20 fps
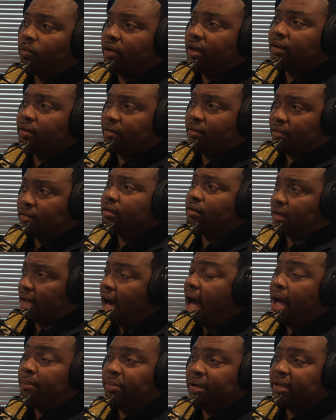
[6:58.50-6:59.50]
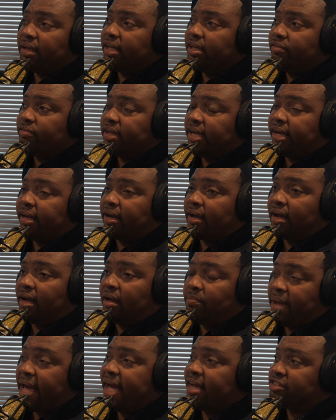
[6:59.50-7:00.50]
Well, I believe
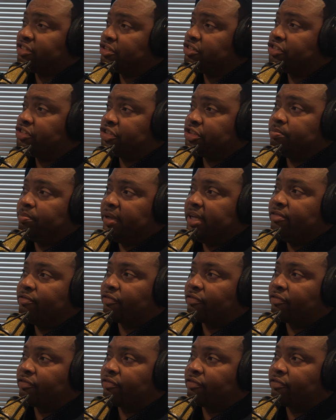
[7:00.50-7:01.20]
that pastors should be